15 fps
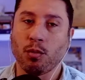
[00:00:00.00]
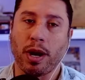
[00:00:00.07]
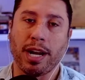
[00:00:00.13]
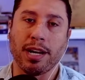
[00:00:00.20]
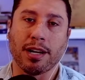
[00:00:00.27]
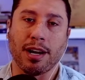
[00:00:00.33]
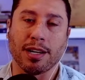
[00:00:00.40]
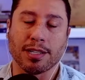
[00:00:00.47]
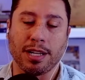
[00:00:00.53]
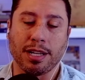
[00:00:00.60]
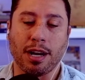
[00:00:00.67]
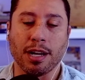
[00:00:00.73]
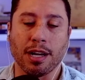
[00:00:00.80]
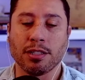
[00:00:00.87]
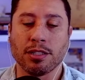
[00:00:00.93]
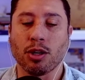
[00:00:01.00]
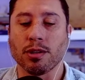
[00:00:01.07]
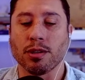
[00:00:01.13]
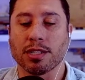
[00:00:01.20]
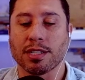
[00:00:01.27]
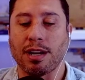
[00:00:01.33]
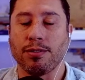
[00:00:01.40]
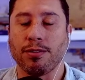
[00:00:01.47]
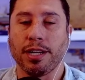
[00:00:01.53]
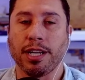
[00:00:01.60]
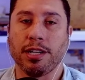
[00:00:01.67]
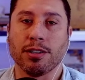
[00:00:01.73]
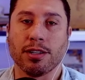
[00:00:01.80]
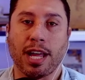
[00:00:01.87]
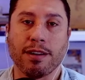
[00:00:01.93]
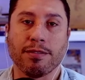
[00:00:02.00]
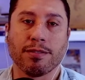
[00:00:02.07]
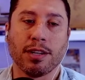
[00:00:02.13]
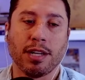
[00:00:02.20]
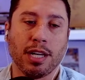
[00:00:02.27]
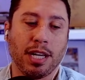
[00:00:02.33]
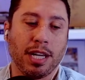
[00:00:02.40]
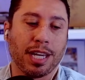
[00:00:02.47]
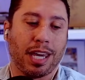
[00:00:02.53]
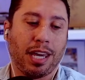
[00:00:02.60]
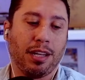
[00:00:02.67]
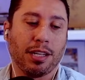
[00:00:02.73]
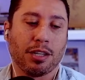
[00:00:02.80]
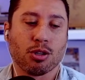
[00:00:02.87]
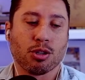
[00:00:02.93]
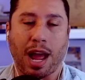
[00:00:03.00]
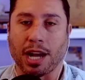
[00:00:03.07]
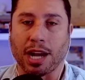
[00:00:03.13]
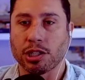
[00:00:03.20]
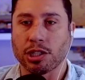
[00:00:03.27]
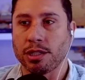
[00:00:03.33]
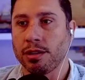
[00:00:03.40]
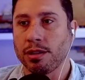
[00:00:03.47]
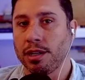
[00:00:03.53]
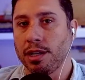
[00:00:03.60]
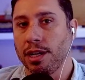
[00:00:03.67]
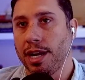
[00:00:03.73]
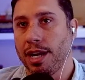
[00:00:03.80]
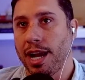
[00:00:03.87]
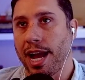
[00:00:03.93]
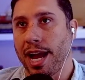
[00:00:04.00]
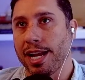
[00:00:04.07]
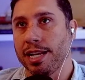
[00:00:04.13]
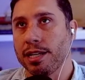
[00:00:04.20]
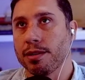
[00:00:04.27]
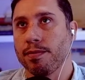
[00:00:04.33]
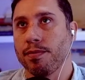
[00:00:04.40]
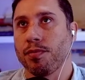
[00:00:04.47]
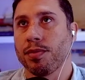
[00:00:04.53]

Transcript: way to cause untold suffering in your life, kill attraction. And it,